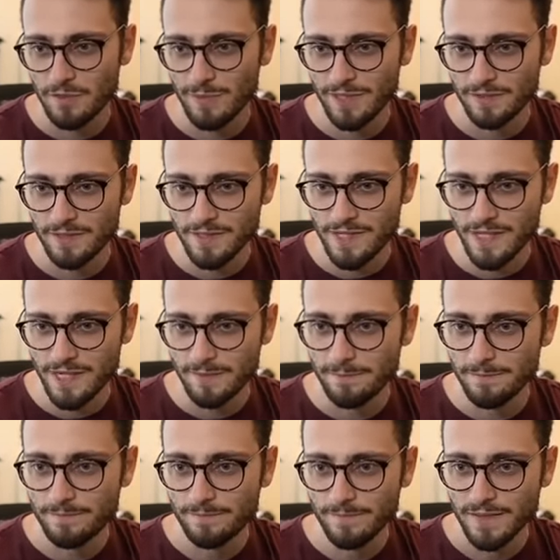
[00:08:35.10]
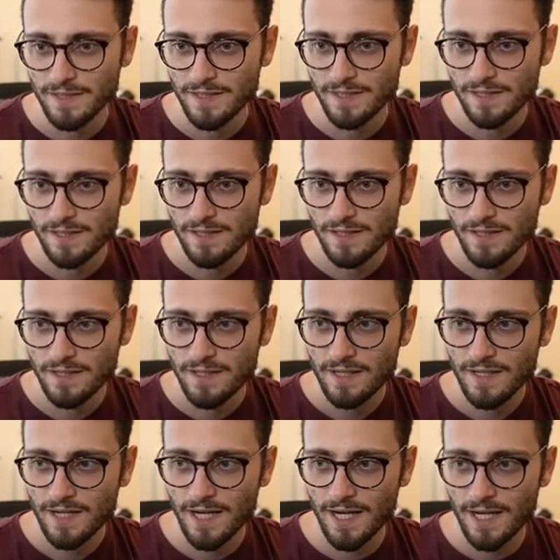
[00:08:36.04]
about this game.
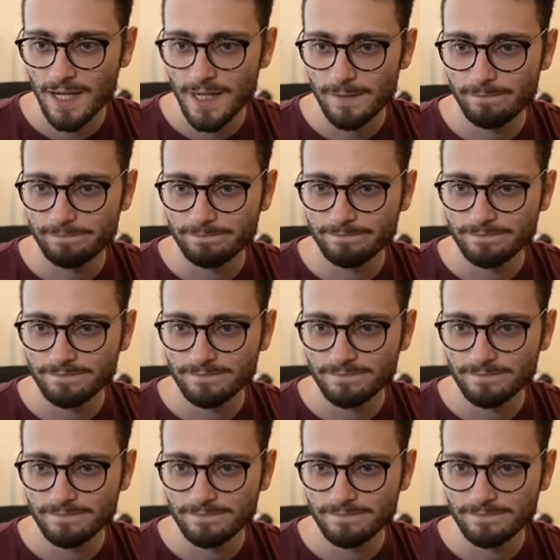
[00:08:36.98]
Um,